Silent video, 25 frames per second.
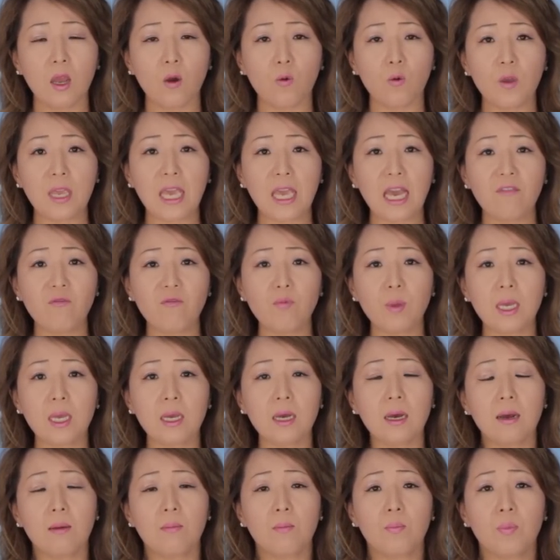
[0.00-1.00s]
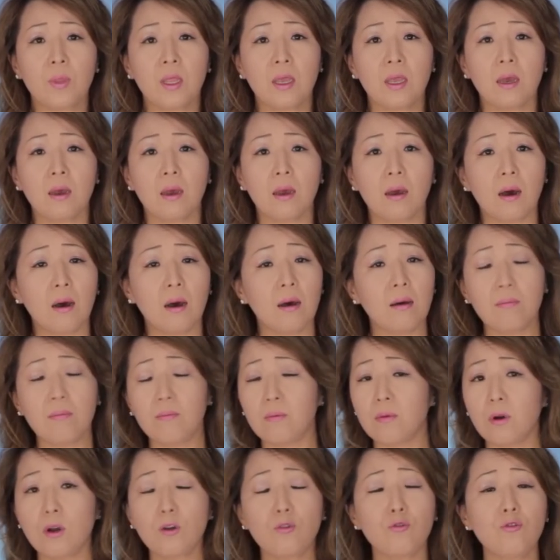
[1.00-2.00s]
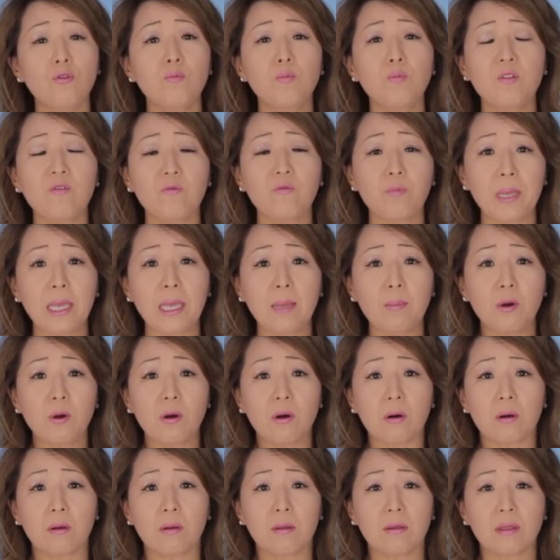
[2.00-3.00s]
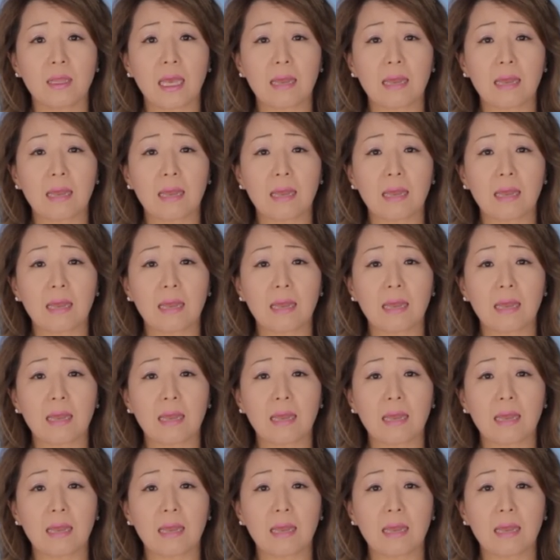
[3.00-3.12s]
we have become a group of people